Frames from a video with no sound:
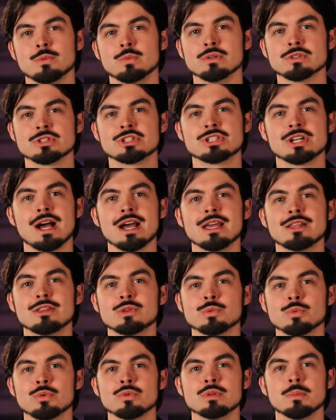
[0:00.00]
will shine
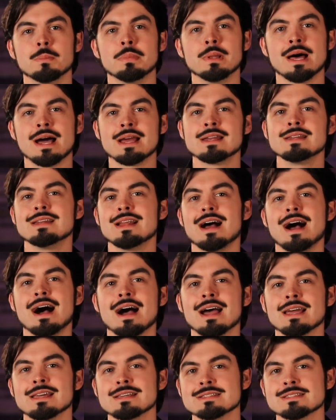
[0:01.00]
through the blinded
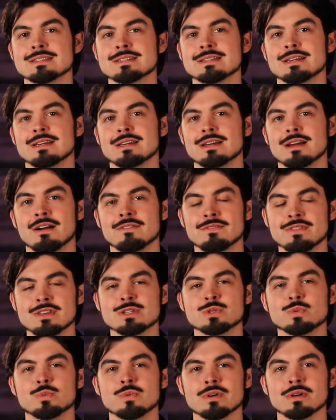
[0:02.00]
eyes of
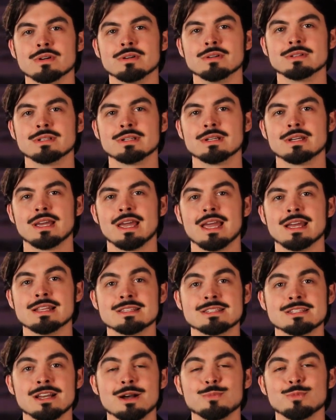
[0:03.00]
this world,
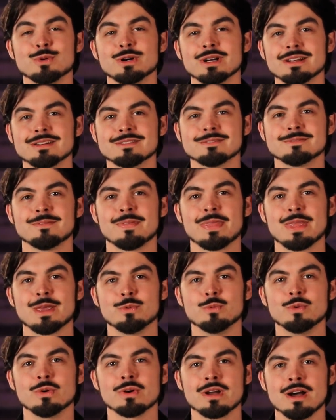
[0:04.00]
and someone
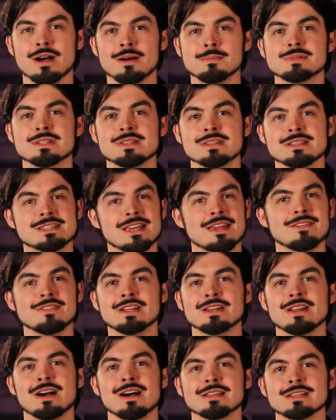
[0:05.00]
will come to the
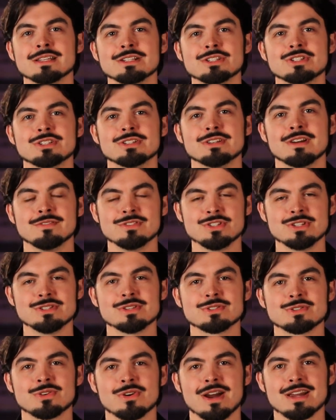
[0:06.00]
saving knowledge of
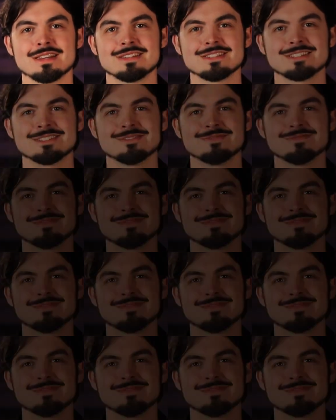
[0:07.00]
Jesus Christ.